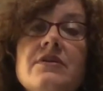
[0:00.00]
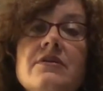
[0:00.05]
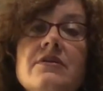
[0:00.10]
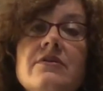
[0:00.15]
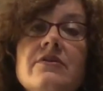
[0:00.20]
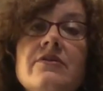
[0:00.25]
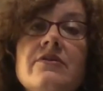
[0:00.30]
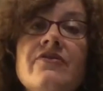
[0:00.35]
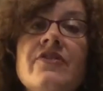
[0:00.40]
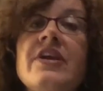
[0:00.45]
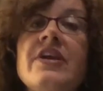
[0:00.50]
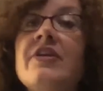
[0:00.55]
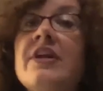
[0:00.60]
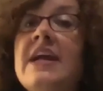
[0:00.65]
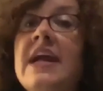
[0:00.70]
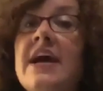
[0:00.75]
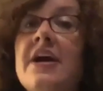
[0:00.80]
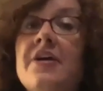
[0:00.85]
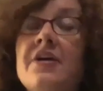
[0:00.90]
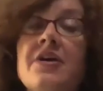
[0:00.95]
figuring
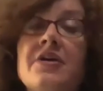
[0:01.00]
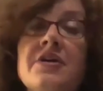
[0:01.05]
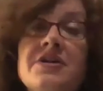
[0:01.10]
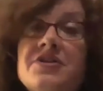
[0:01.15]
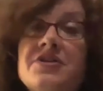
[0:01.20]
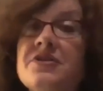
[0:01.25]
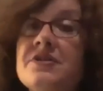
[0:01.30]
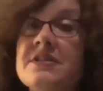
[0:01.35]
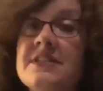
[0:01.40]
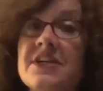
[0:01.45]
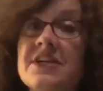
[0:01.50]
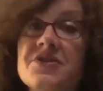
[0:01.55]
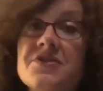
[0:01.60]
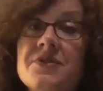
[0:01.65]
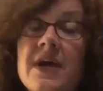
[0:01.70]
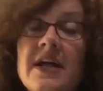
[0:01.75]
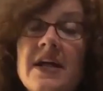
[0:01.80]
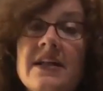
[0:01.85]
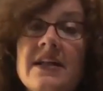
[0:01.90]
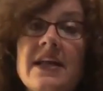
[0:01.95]
out our adult
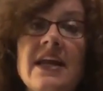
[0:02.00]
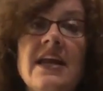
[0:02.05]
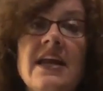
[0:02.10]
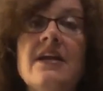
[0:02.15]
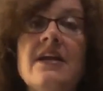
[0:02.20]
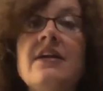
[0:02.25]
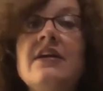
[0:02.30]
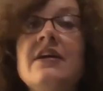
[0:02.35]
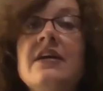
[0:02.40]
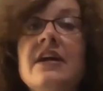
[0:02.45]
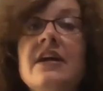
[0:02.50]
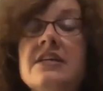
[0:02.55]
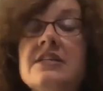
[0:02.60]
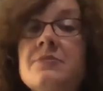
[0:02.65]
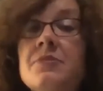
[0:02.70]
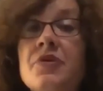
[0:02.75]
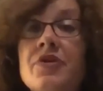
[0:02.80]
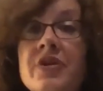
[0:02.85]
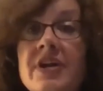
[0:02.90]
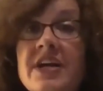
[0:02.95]
sexuality,
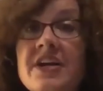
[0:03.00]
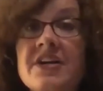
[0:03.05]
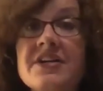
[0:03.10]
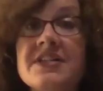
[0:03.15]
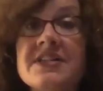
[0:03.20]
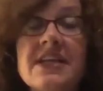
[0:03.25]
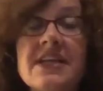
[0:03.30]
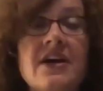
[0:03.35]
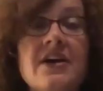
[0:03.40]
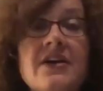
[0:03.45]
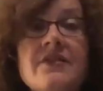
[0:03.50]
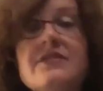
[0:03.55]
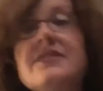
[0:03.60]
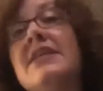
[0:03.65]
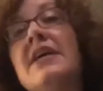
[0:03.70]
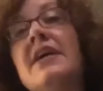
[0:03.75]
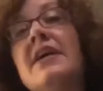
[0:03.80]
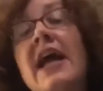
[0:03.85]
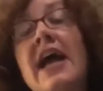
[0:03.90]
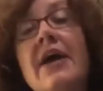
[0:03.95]
exploring ourselves,
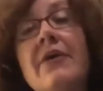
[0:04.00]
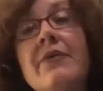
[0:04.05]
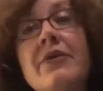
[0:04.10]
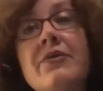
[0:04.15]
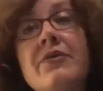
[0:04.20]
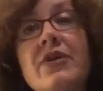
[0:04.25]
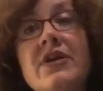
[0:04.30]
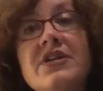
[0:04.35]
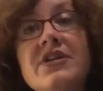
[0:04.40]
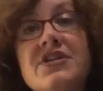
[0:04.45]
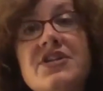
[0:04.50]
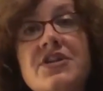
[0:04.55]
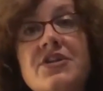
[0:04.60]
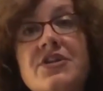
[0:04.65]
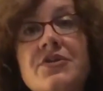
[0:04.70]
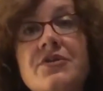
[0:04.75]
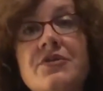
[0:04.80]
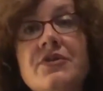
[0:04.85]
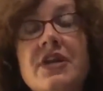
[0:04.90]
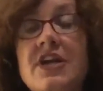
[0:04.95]
how we want
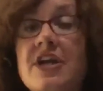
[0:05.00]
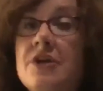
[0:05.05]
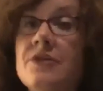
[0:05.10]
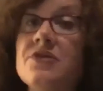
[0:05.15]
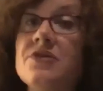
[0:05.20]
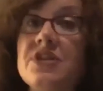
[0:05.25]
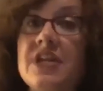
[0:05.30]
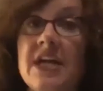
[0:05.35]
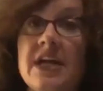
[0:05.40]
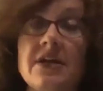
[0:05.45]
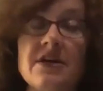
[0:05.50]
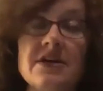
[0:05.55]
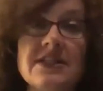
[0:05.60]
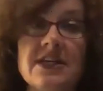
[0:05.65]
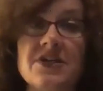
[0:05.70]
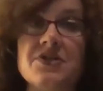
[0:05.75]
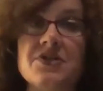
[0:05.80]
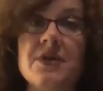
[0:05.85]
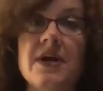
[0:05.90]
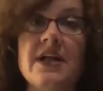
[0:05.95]
to negotiate our
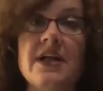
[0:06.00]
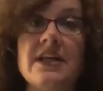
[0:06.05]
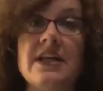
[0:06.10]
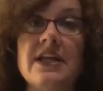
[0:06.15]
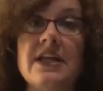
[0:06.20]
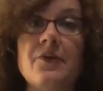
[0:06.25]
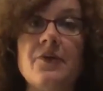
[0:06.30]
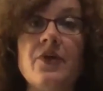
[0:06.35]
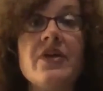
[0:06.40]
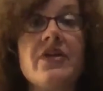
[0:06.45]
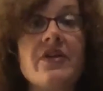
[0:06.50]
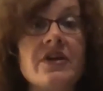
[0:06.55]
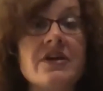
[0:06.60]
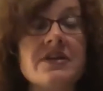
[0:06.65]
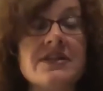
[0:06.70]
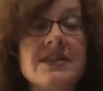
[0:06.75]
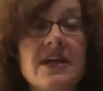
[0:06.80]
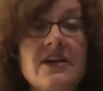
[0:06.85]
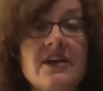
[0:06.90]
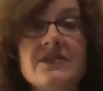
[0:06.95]
sexuality with
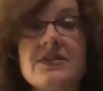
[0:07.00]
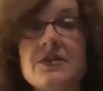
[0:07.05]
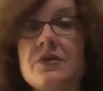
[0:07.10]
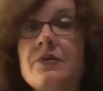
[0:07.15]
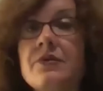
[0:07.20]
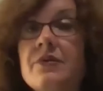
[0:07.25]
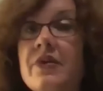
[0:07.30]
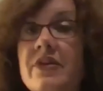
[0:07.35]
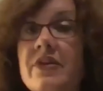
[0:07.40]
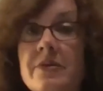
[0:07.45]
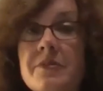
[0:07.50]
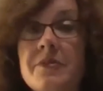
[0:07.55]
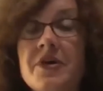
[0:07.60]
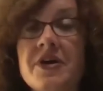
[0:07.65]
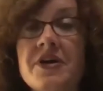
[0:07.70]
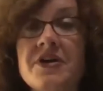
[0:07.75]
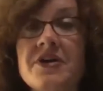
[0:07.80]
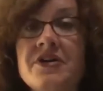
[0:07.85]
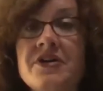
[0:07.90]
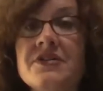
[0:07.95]
ourselves or with our
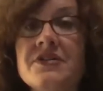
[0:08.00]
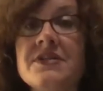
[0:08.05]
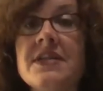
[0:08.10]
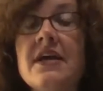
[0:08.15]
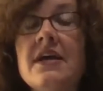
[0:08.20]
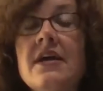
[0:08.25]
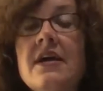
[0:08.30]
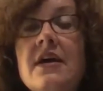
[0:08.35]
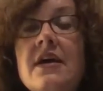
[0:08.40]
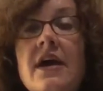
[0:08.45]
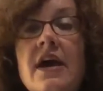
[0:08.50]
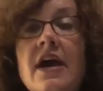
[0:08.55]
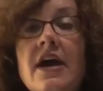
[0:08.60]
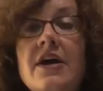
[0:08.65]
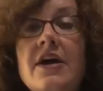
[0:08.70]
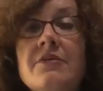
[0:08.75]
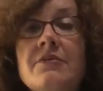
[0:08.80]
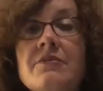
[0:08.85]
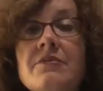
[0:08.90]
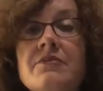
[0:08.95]
partners.
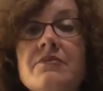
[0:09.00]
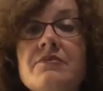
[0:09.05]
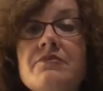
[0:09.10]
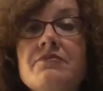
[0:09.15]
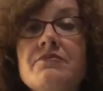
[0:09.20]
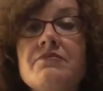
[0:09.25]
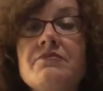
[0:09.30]
And